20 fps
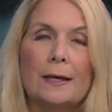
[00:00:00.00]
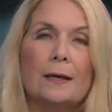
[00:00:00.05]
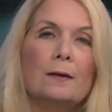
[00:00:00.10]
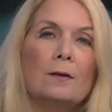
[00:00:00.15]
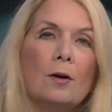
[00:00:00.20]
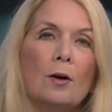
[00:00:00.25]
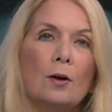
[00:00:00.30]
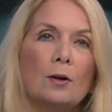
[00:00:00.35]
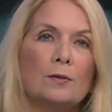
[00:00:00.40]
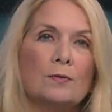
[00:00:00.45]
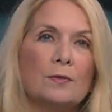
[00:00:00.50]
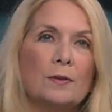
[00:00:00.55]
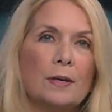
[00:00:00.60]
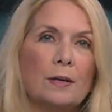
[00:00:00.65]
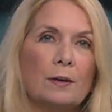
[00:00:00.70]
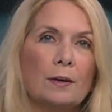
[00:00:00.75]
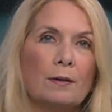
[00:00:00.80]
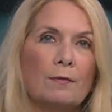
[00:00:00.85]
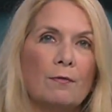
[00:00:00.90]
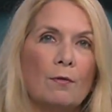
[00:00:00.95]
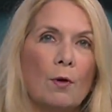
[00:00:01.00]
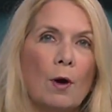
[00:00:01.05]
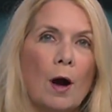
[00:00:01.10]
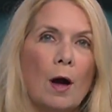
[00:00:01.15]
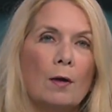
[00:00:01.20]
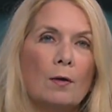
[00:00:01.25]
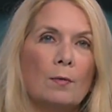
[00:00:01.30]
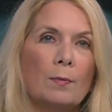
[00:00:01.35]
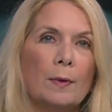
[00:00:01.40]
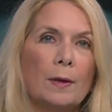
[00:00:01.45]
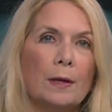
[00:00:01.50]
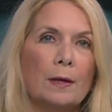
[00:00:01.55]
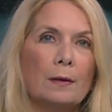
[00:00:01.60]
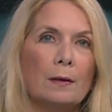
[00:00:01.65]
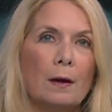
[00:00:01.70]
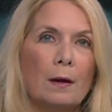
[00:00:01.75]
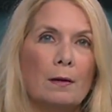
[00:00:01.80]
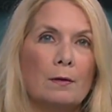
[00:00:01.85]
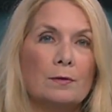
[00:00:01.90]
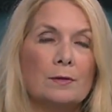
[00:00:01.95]
It calls for nearly $400
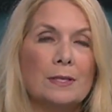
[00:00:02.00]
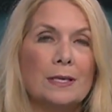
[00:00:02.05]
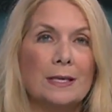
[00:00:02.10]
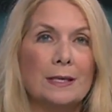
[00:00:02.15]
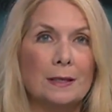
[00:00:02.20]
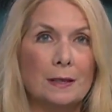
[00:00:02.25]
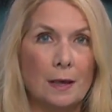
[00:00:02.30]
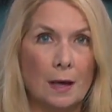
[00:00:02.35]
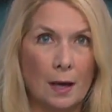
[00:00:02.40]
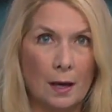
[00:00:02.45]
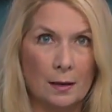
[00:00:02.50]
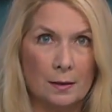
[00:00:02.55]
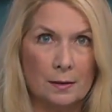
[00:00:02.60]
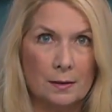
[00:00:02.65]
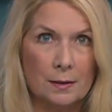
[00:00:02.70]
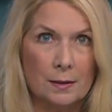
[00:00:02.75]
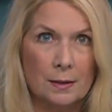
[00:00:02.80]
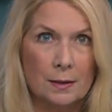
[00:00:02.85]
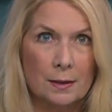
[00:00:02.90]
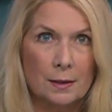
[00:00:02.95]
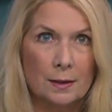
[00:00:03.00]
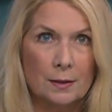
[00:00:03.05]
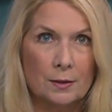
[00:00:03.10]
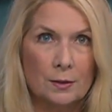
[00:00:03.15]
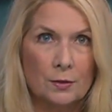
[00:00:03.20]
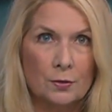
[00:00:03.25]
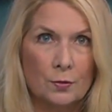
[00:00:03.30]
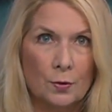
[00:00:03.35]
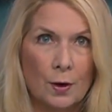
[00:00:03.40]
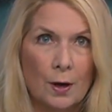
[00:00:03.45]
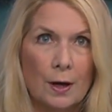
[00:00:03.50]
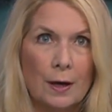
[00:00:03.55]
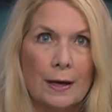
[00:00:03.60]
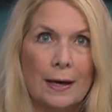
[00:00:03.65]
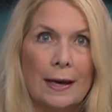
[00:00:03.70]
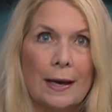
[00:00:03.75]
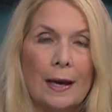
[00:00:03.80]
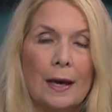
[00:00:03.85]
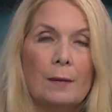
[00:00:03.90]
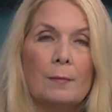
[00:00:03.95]
million in cuts to
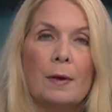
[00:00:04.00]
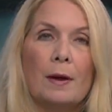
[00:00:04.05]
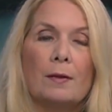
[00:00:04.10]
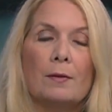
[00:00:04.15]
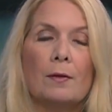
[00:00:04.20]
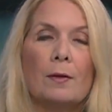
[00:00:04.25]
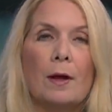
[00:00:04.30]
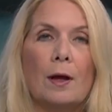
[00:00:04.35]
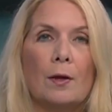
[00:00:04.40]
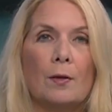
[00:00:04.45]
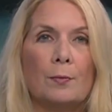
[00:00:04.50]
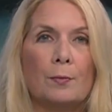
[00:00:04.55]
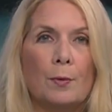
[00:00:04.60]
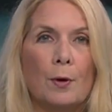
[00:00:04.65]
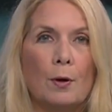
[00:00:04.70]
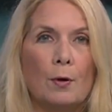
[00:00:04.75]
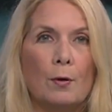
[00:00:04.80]
drug and mental health